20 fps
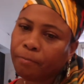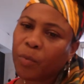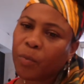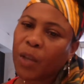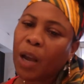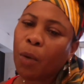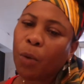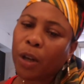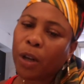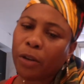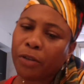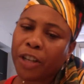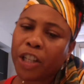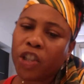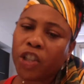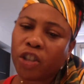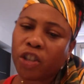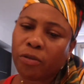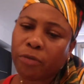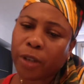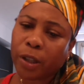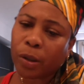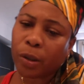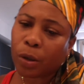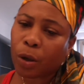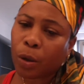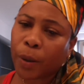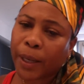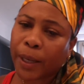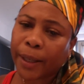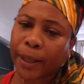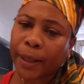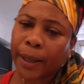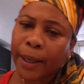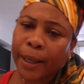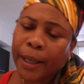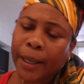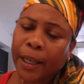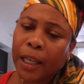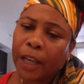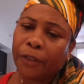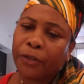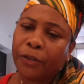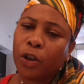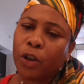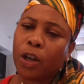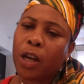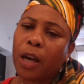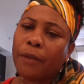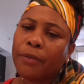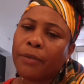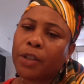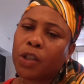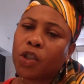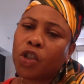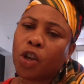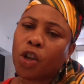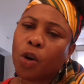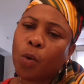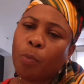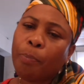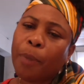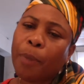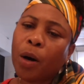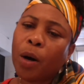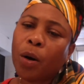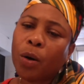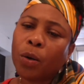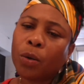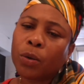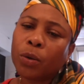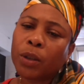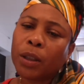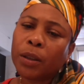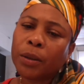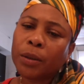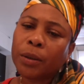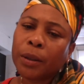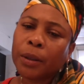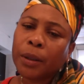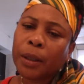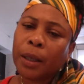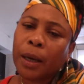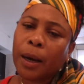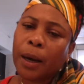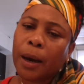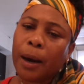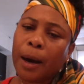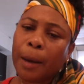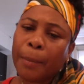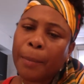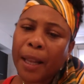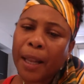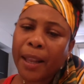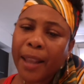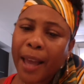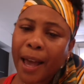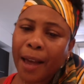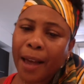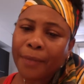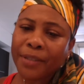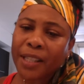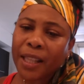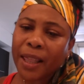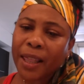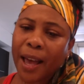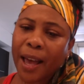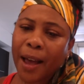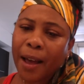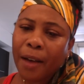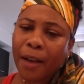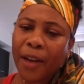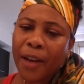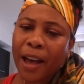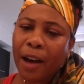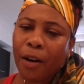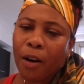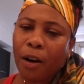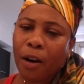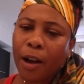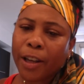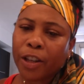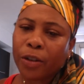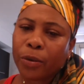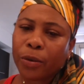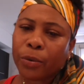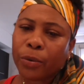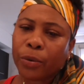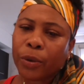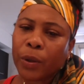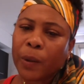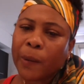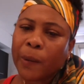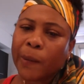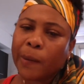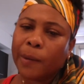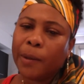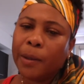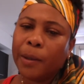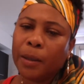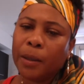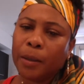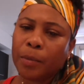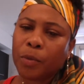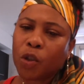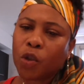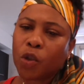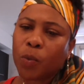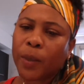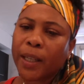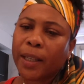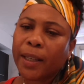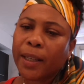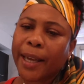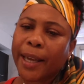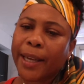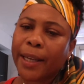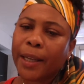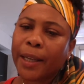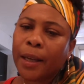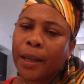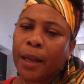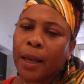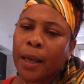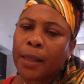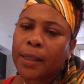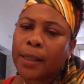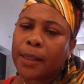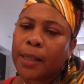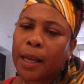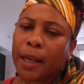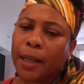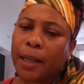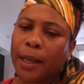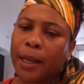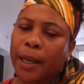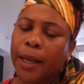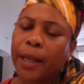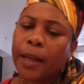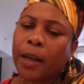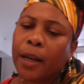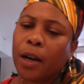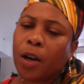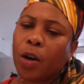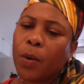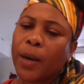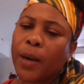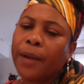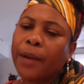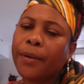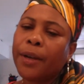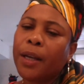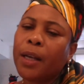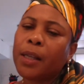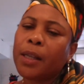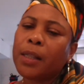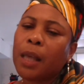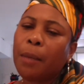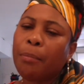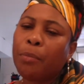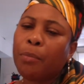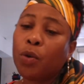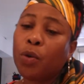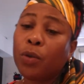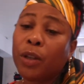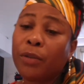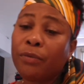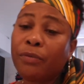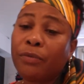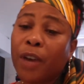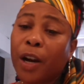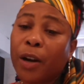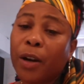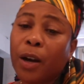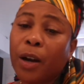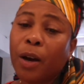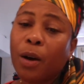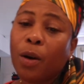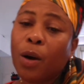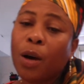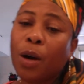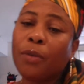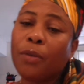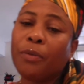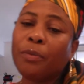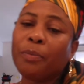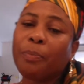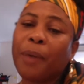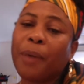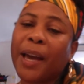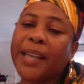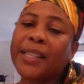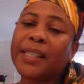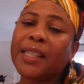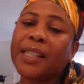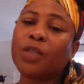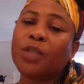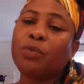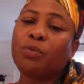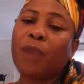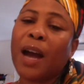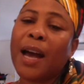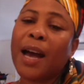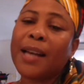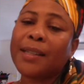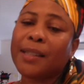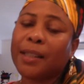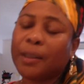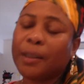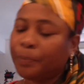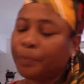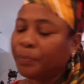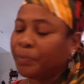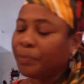I want to read you real quick. If you're ever so bold. Loves love, how are you? Sweet lady. Sun in Aquarius, moon in Virgo, Pisces rising.